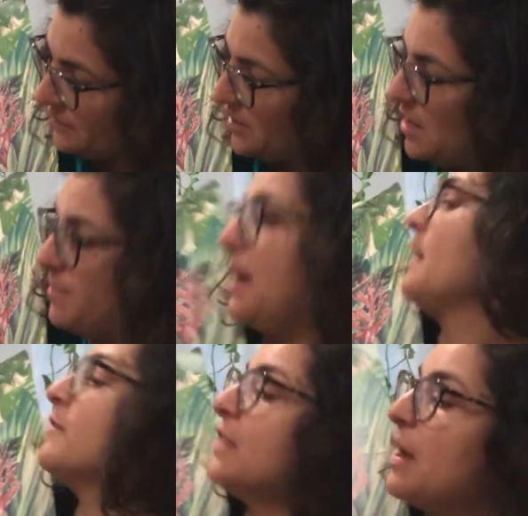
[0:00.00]
To come
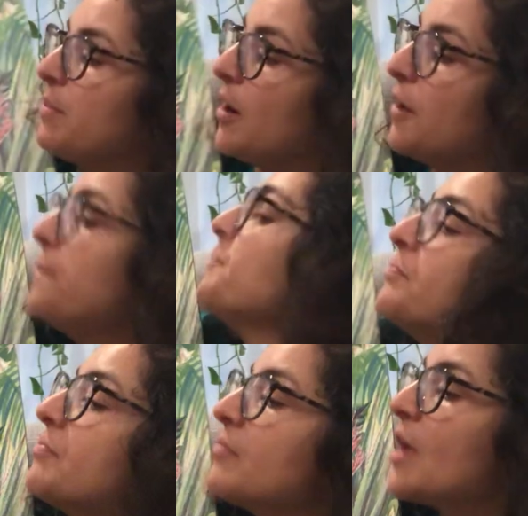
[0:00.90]
back for that part.
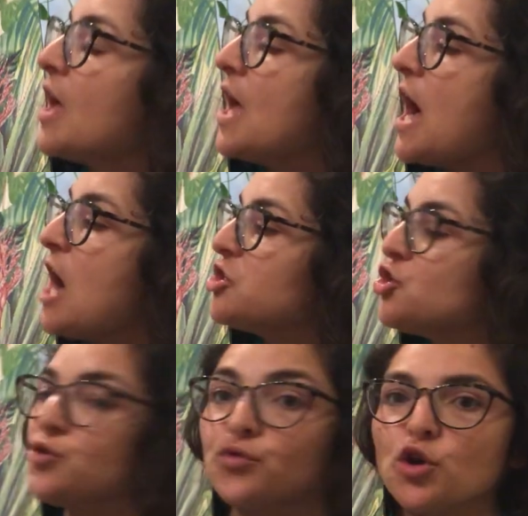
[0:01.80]
A
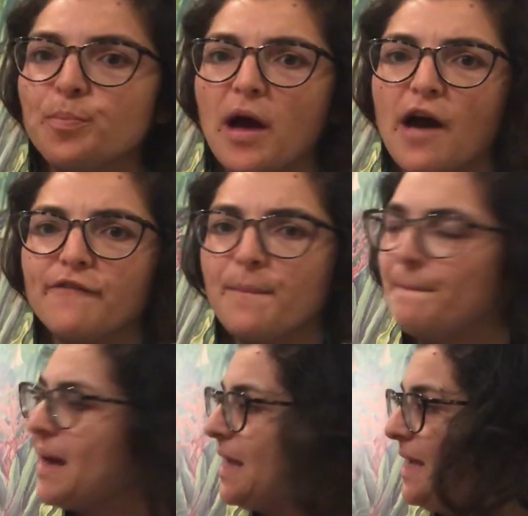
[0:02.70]
troop of
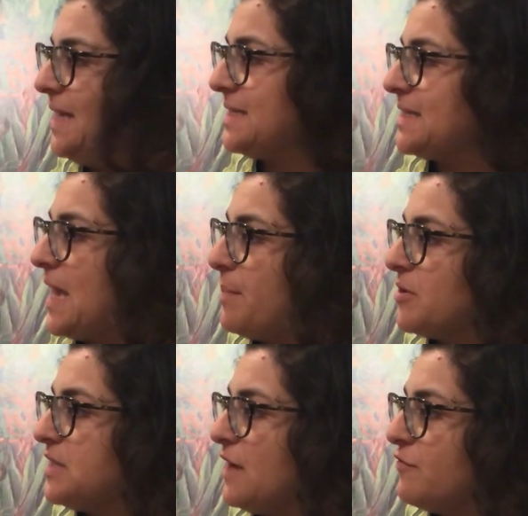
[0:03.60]
monkeys
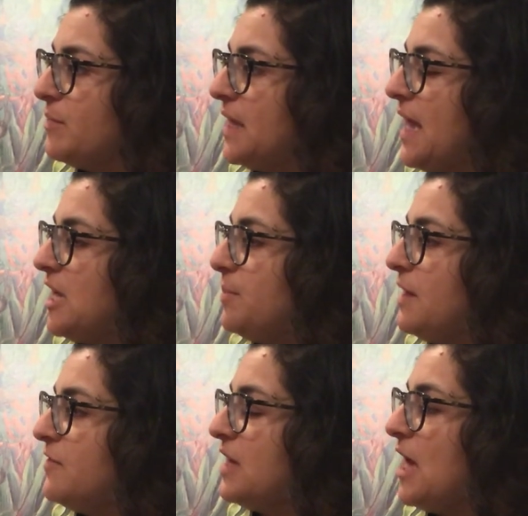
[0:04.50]
scampered down from the canopy
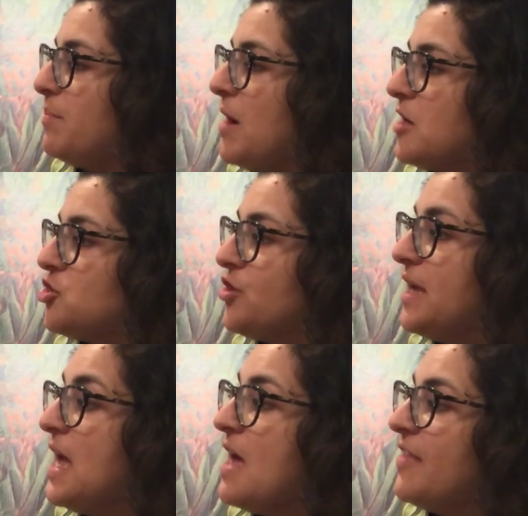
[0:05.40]
of the kapok
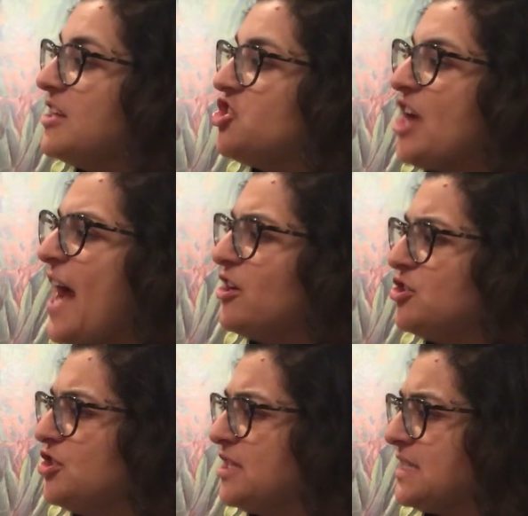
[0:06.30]
tree. They
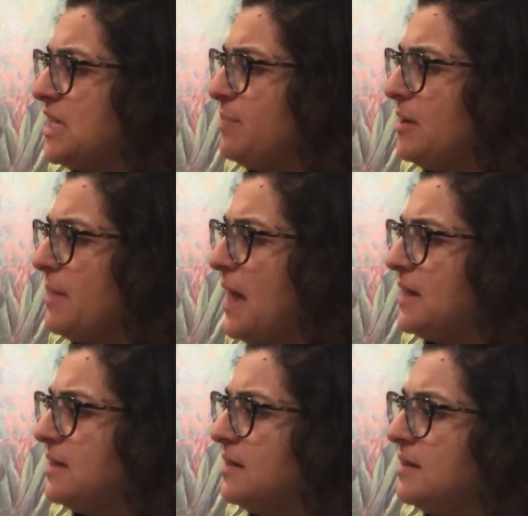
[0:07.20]
chattered to the sleeping man.